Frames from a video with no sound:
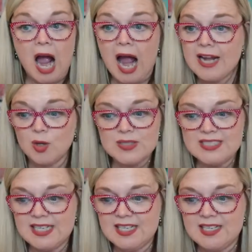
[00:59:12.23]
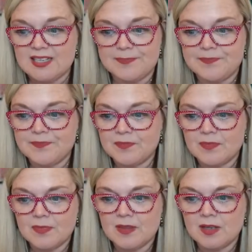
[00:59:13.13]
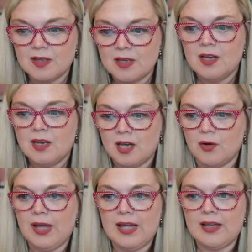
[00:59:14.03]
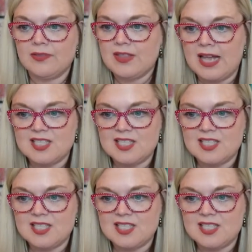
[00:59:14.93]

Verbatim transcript: I don't Sorry see it. You. Okay. I see that's...